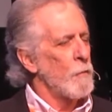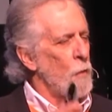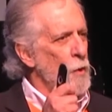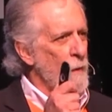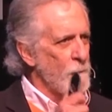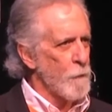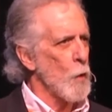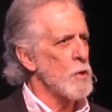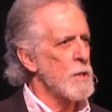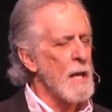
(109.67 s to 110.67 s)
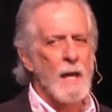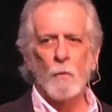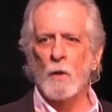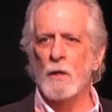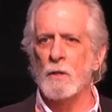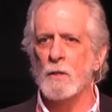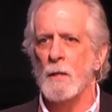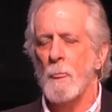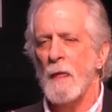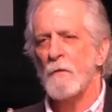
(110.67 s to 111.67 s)
on the first day was,
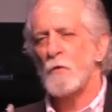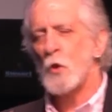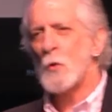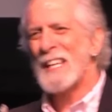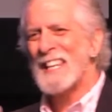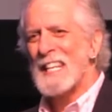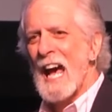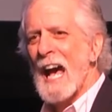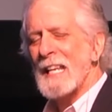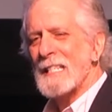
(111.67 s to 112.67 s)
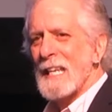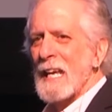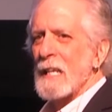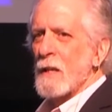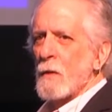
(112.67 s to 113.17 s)
if you cannot take